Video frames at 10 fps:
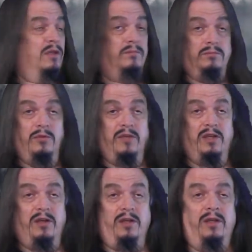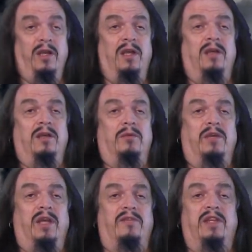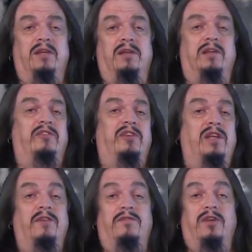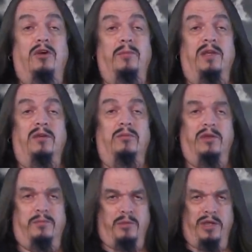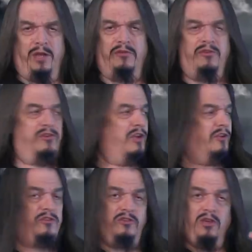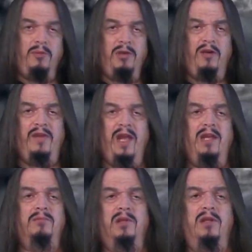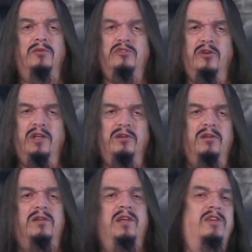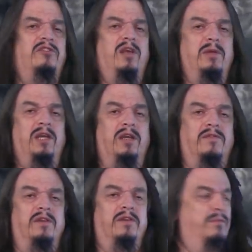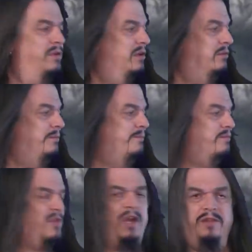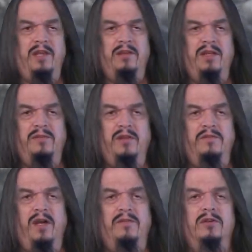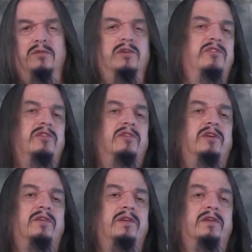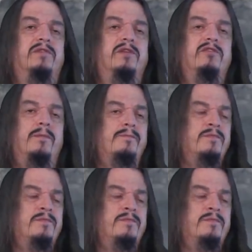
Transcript: And moving on, uh, we have the Oligocene Pheomia, with pronounced tusks above and below, starting to look like a semi-elephant, though I think even a five-year-old could still tell the difference.